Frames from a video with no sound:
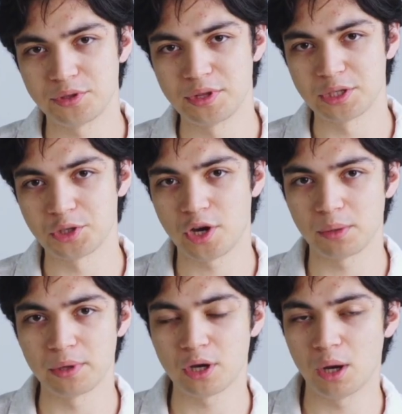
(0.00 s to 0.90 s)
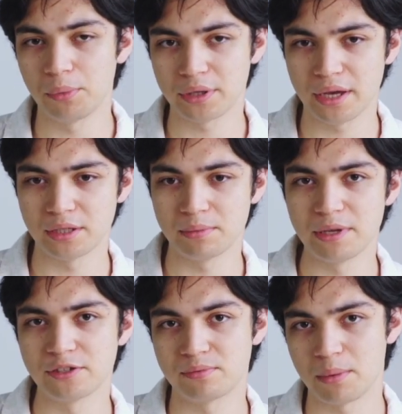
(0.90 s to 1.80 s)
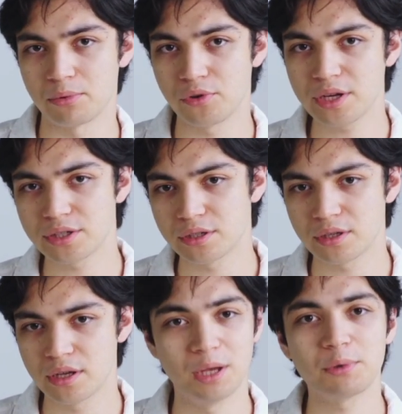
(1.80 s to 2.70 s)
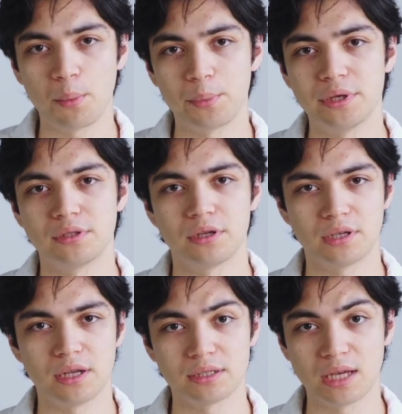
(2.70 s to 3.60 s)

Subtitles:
to this incredibly complicated means of preparation, some companies such as